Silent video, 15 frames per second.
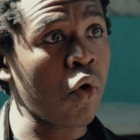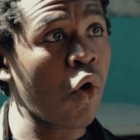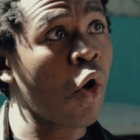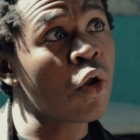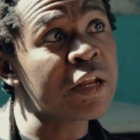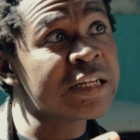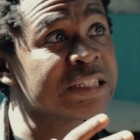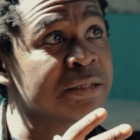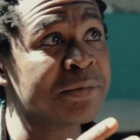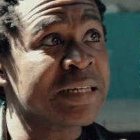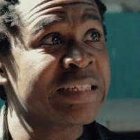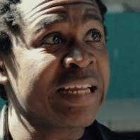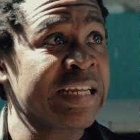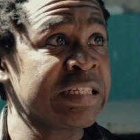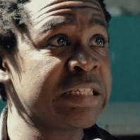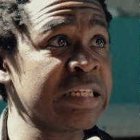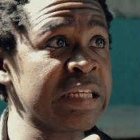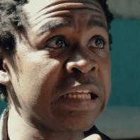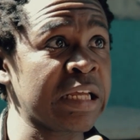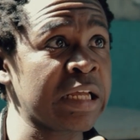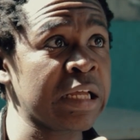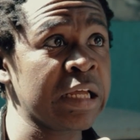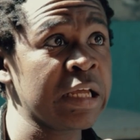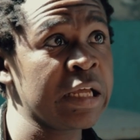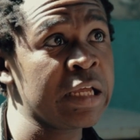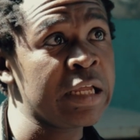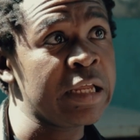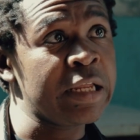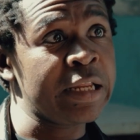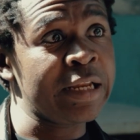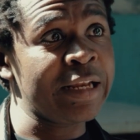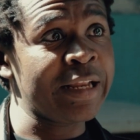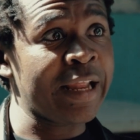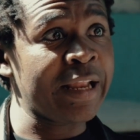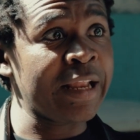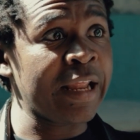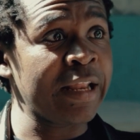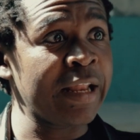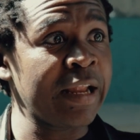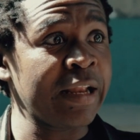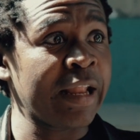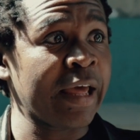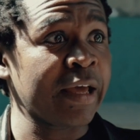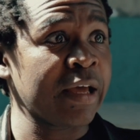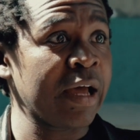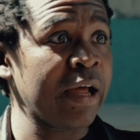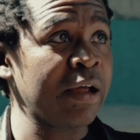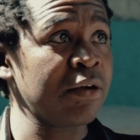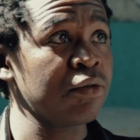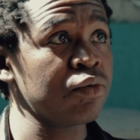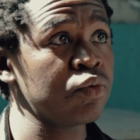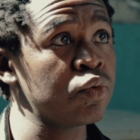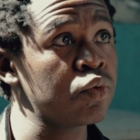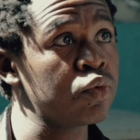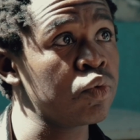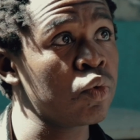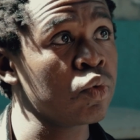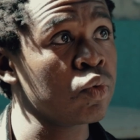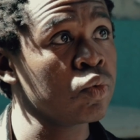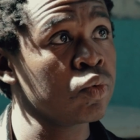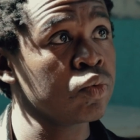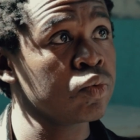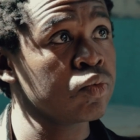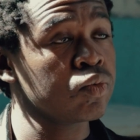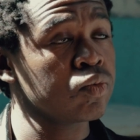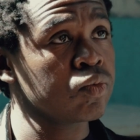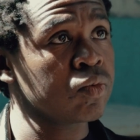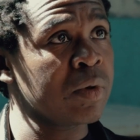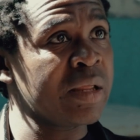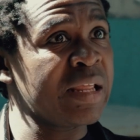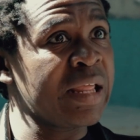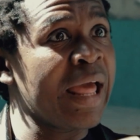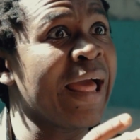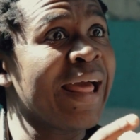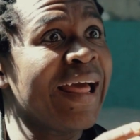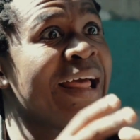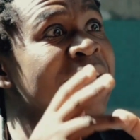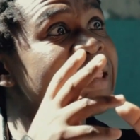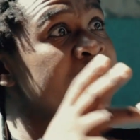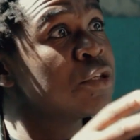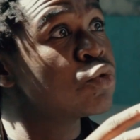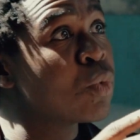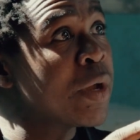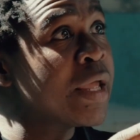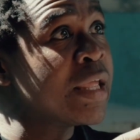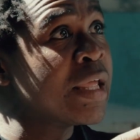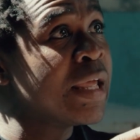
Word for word: all intimidating, like eh, like, like uh, you. And that way.